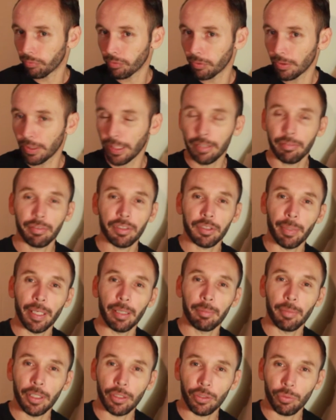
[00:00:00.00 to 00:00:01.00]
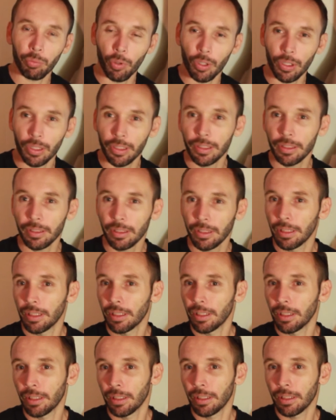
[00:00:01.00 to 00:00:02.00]
Need for Speed Most Wanted.
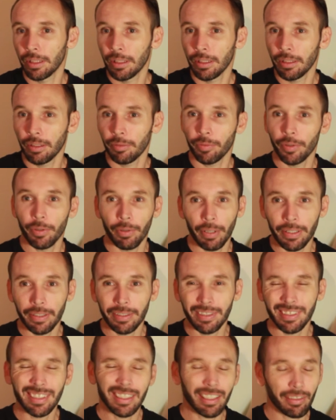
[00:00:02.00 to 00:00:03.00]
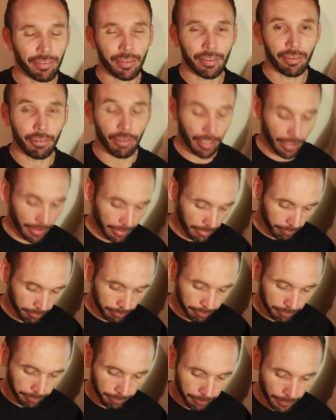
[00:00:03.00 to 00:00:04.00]
A few others, nothing great.
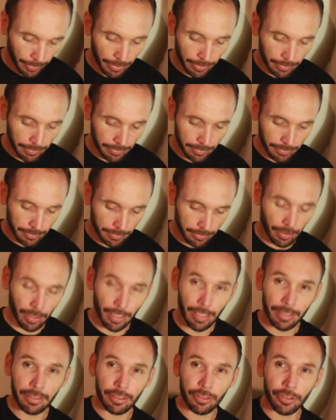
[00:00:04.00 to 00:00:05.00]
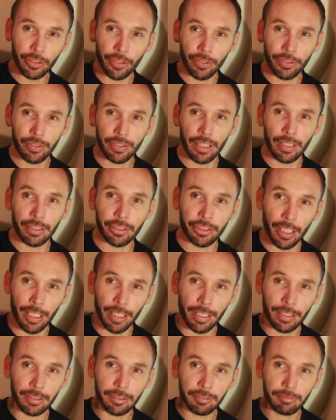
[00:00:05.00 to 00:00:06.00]
But I had to choose
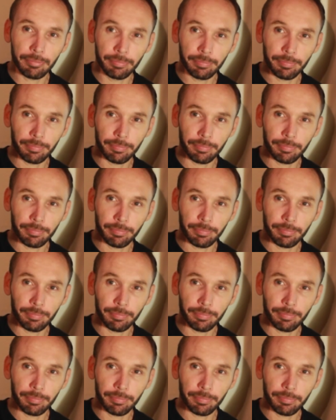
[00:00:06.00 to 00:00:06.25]
Uncharted.